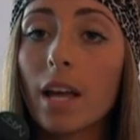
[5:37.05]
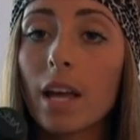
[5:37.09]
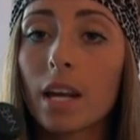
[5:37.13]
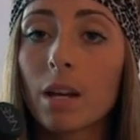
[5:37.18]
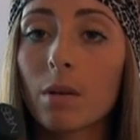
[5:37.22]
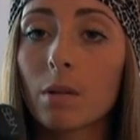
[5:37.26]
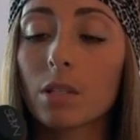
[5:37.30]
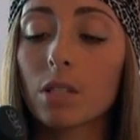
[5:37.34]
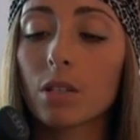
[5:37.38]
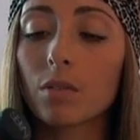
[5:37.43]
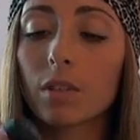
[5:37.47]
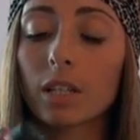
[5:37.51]
and
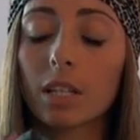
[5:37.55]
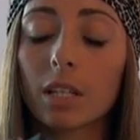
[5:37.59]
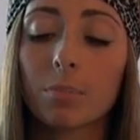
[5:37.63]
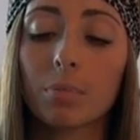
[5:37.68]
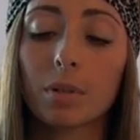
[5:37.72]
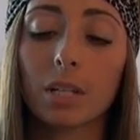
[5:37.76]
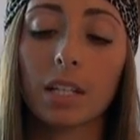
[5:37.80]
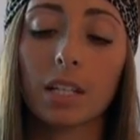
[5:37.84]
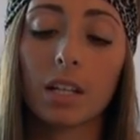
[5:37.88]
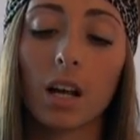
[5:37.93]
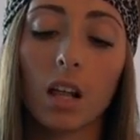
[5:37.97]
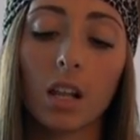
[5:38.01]
it was a really
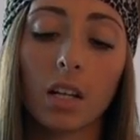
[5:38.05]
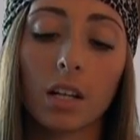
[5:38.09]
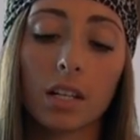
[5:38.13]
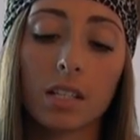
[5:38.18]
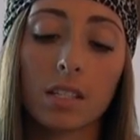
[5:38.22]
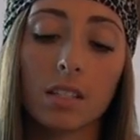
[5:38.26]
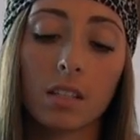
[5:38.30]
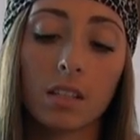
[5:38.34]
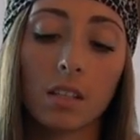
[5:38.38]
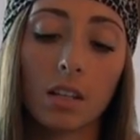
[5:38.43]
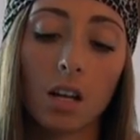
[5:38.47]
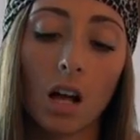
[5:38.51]
pretty color
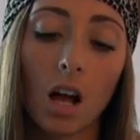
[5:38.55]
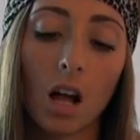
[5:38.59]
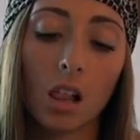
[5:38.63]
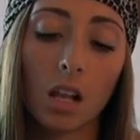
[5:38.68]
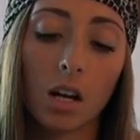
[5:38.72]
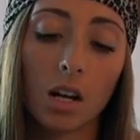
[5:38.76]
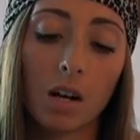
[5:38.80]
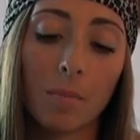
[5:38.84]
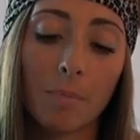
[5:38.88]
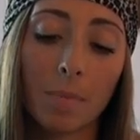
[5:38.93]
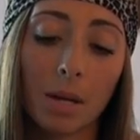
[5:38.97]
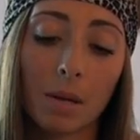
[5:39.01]
it's in the
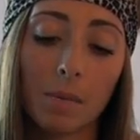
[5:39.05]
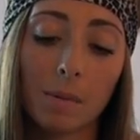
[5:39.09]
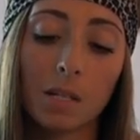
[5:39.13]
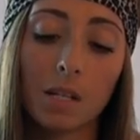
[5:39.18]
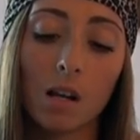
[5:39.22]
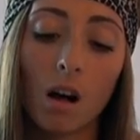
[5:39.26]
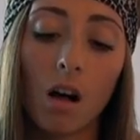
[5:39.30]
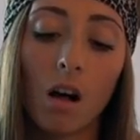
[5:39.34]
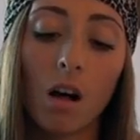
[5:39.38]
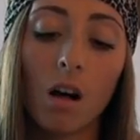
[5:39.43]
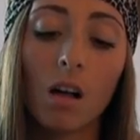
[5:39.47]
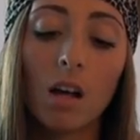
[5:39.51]
color baby
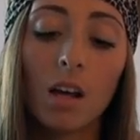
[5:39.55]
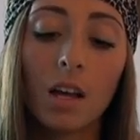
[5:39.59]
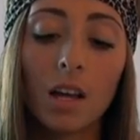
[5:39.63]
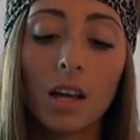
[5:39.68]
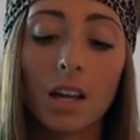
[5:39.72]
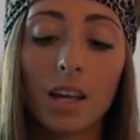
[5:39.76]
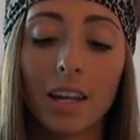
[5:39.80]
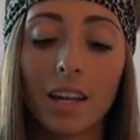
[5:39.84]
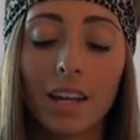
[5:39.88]
doll